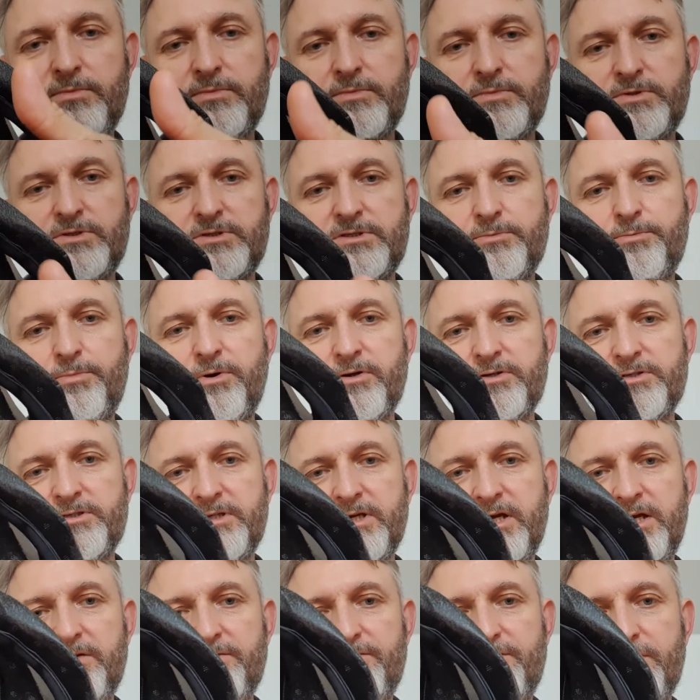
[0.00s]
which is a posh
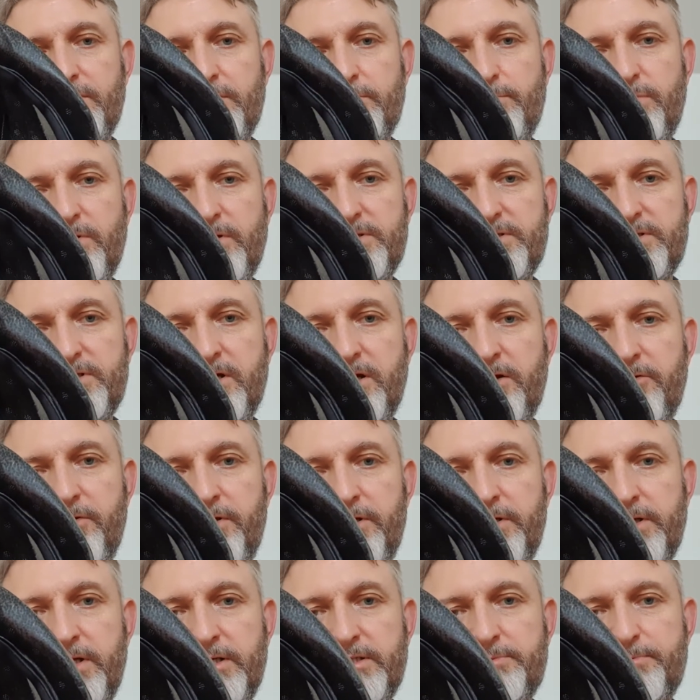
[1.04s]
name for
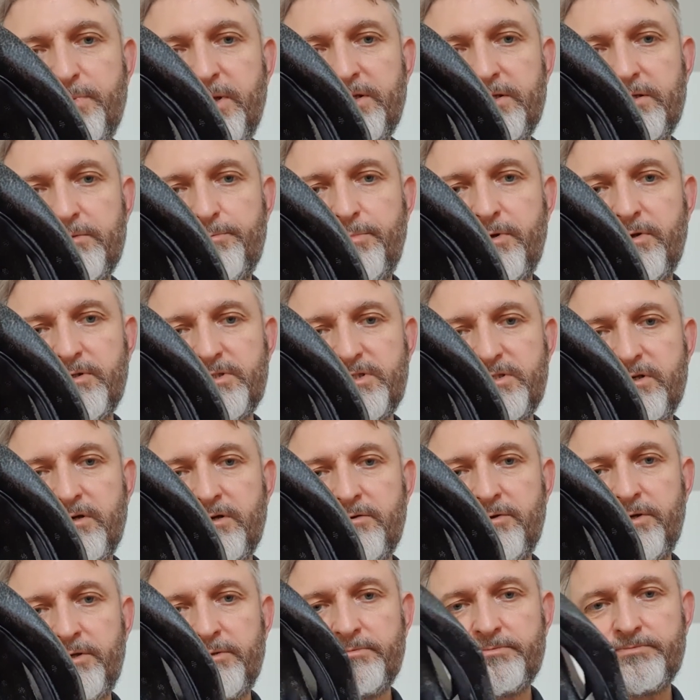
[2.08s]
polystyrene, expanded
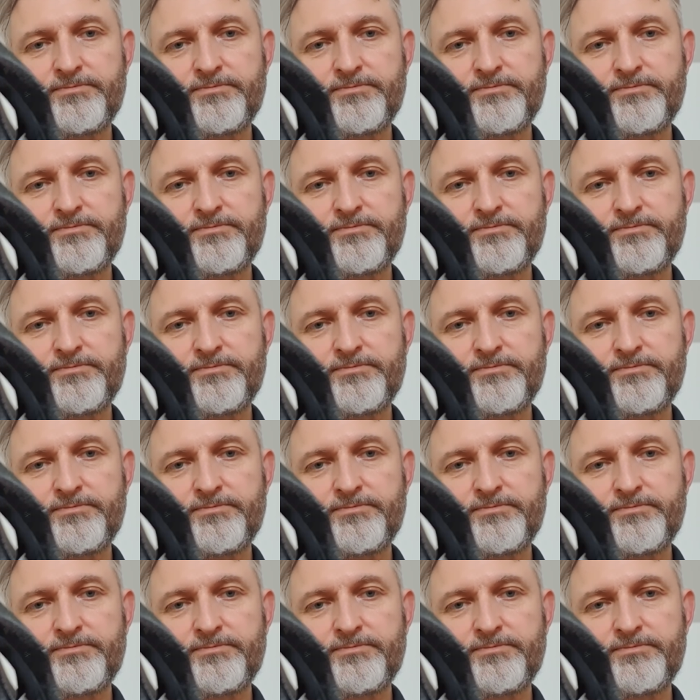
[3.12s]
polystyrene.